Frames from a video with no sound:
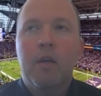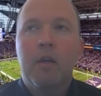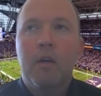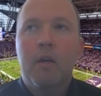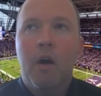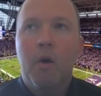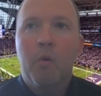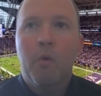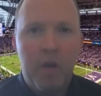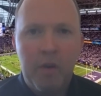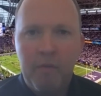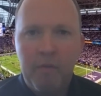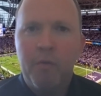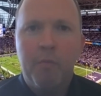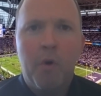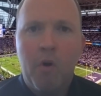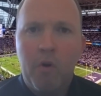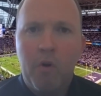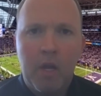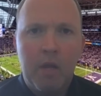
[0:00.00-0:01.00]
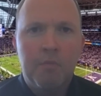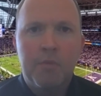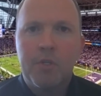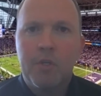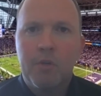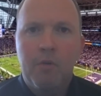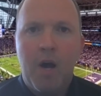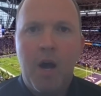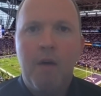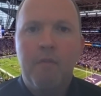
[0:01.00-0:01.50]
Winning football games
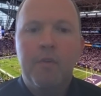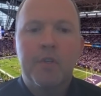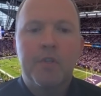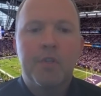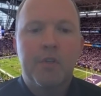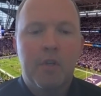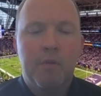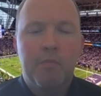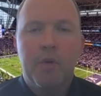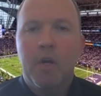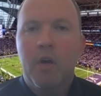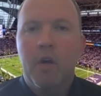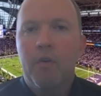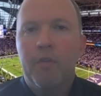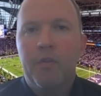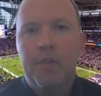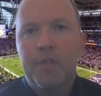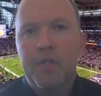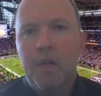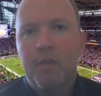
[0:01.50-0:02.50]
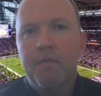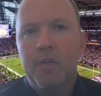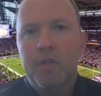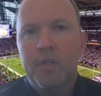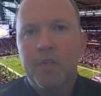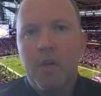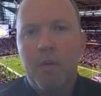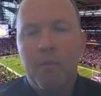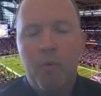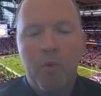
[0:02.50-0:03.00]
too, obviously, but health and safety
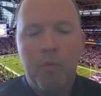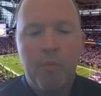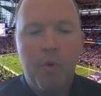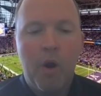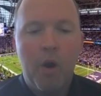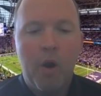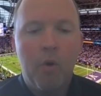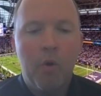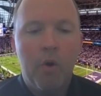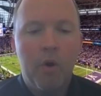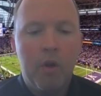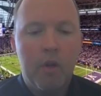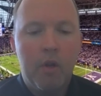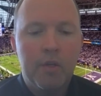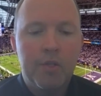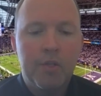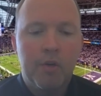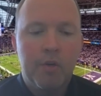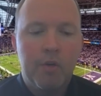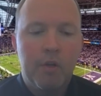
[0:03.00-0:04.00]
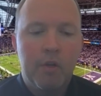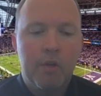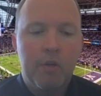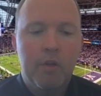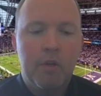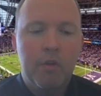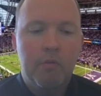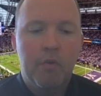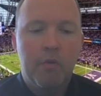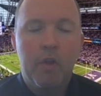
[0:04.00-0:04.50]
is the number one priority. And so
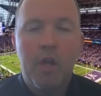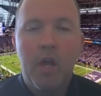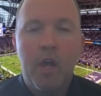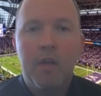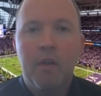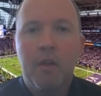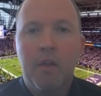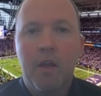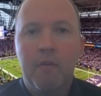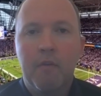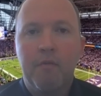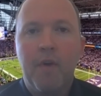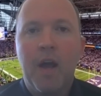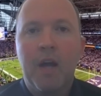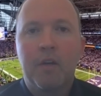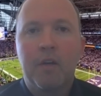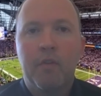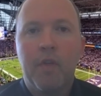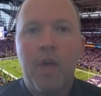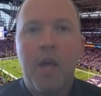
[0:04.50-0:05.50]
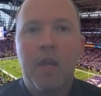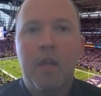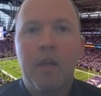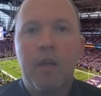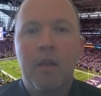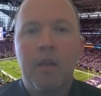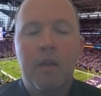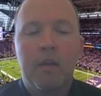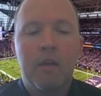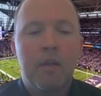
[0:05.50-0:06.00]
you really had to like factor that
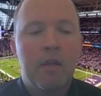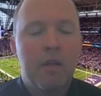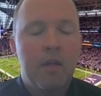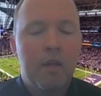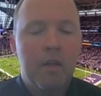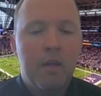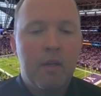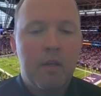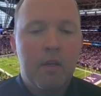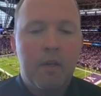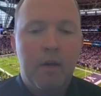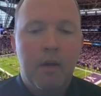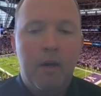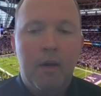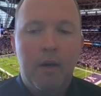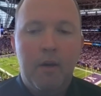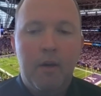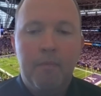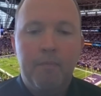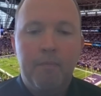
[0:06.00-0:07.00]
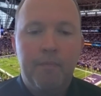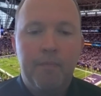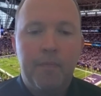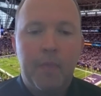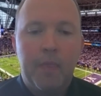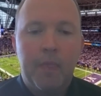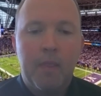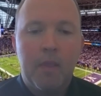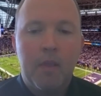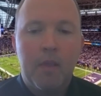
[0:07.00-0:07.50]
in. And,
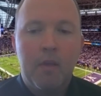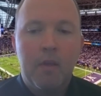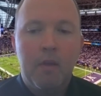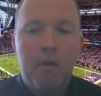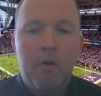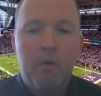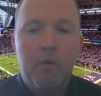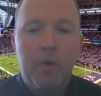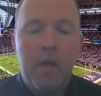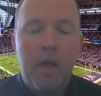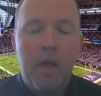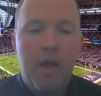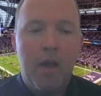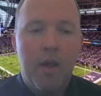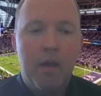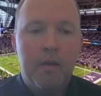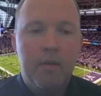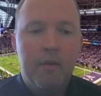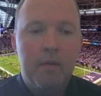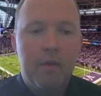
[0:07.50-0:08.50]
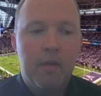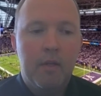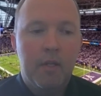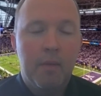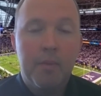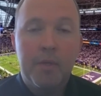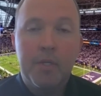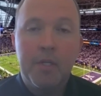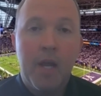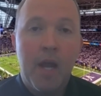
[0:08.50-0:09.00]
we had a
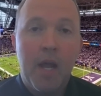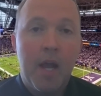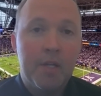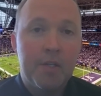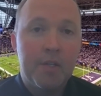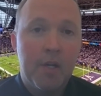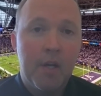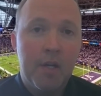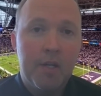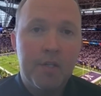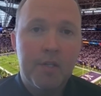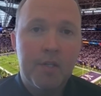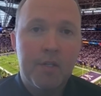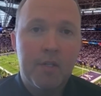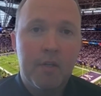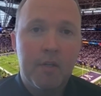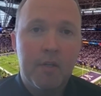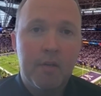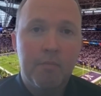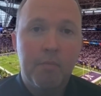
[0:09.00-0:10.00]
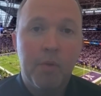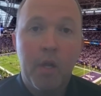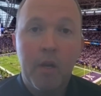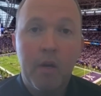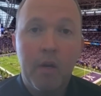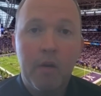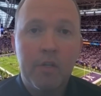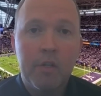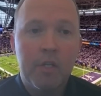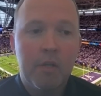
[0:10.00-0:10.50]
limited access to
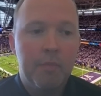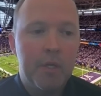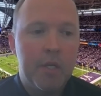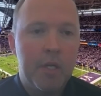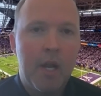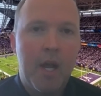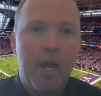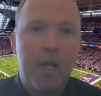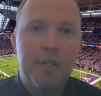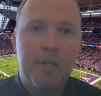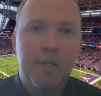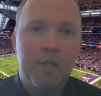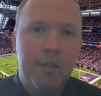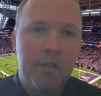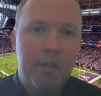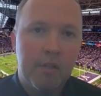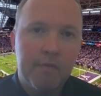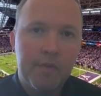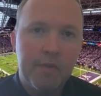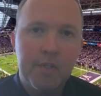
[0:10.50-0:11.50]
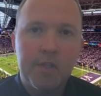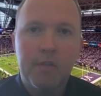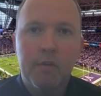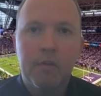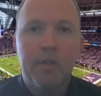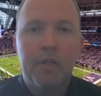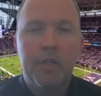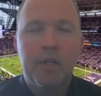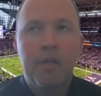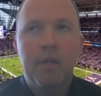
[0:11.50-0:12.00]
players, limited access to the
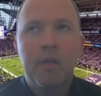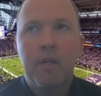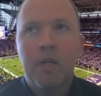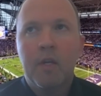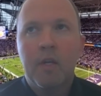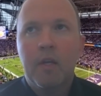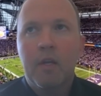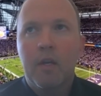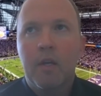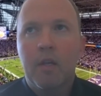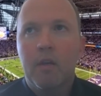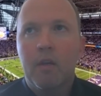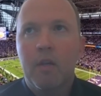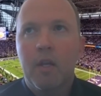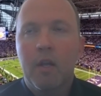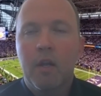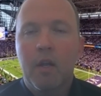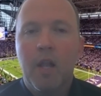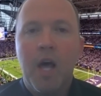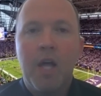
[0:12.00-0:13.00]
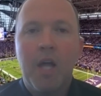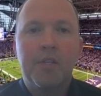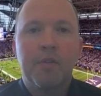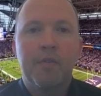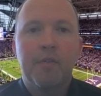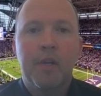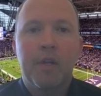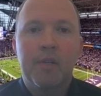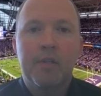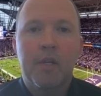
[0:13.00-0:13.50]
facility, and lots
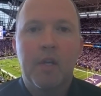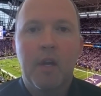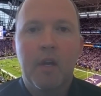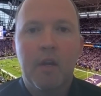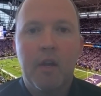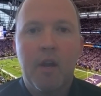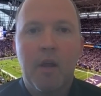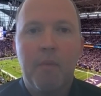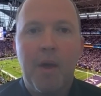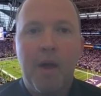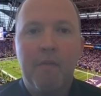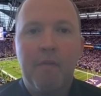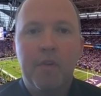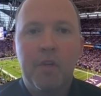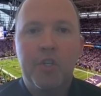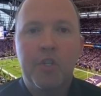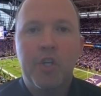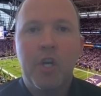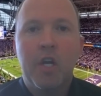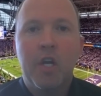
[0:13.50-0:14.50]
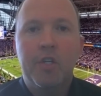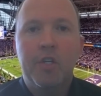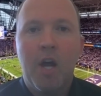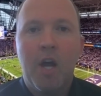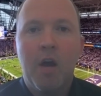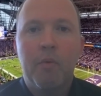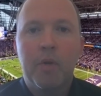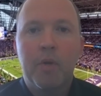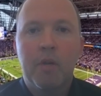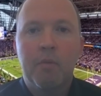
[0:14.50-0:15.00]
of things that ended up having to change
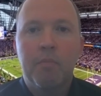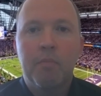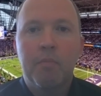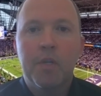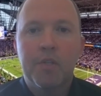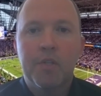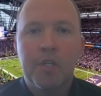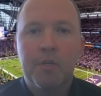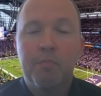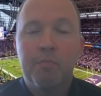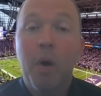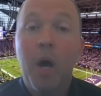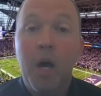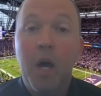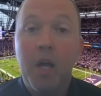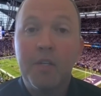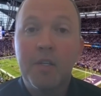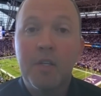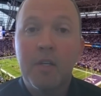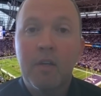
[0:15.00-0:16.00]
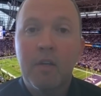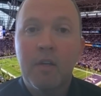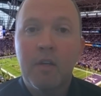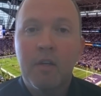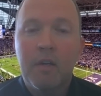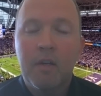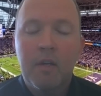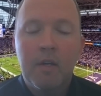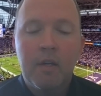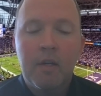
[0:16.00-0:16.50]
how we did business. But,
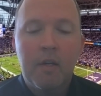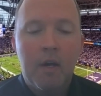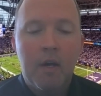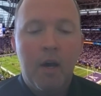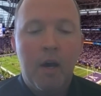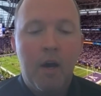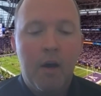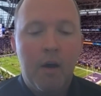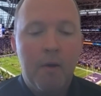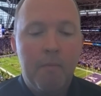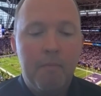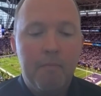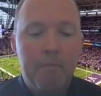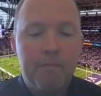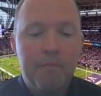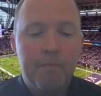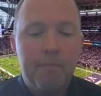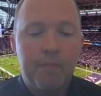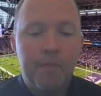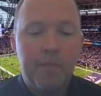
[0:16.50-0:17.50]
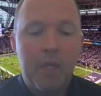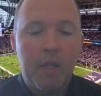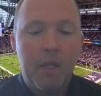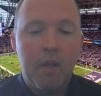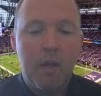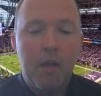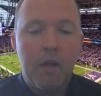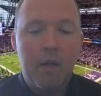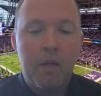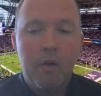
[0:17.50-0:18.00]

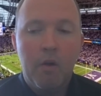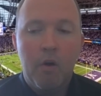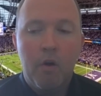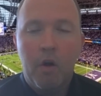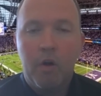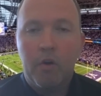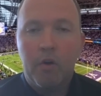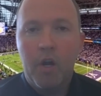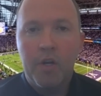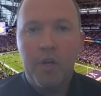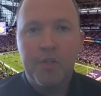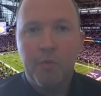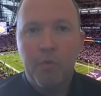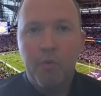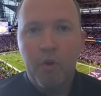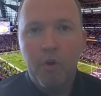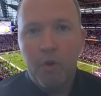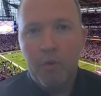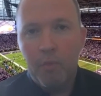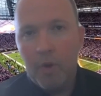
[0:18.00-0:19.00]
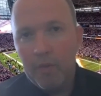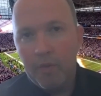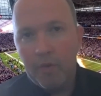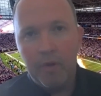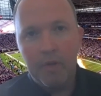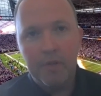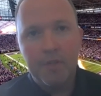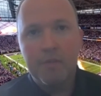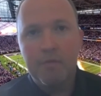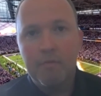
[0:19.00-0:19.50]
across the world,
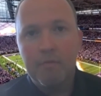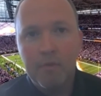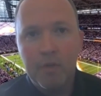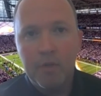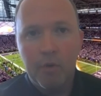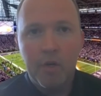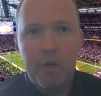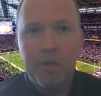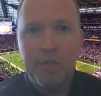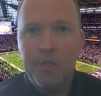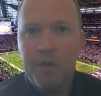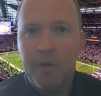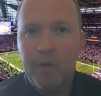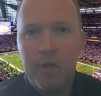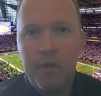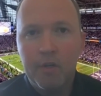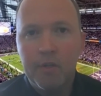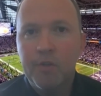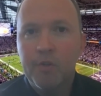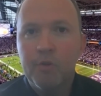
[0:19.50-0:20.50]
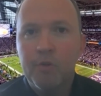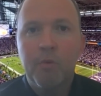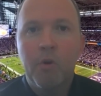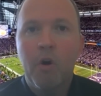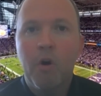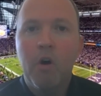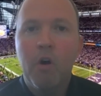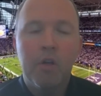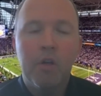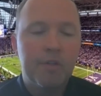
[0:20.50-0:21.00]
whether it's doing a zillion Zoom
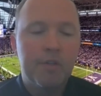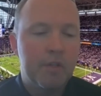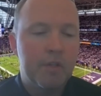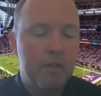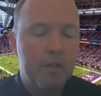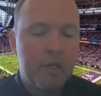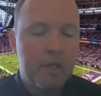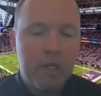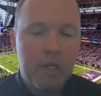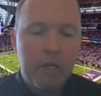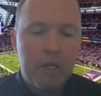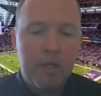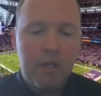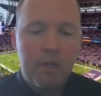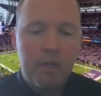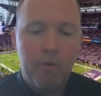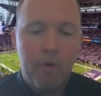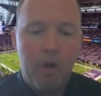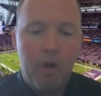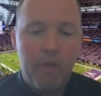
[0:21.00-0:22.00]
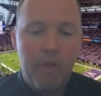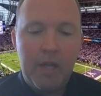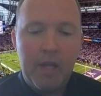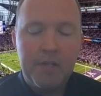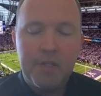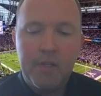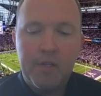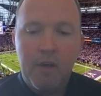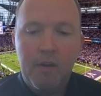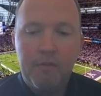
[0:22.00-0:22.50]
calls and doing all
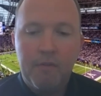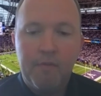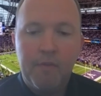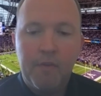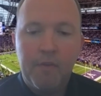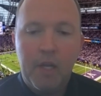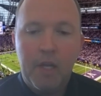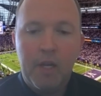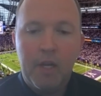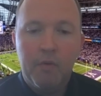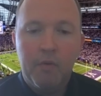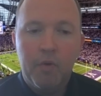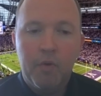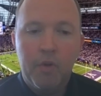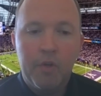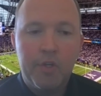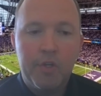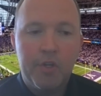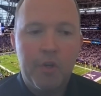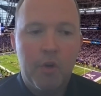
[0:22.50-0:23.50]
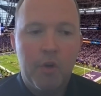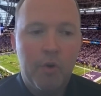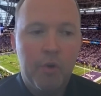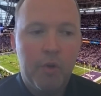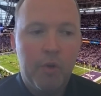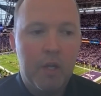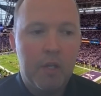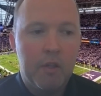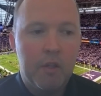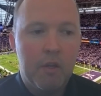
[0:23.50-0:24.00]
that stuff, like it really
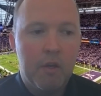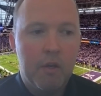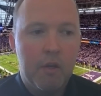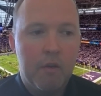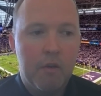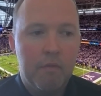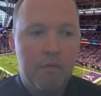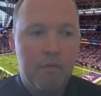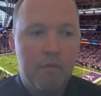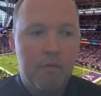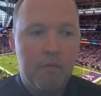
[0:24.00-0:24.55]
showed like the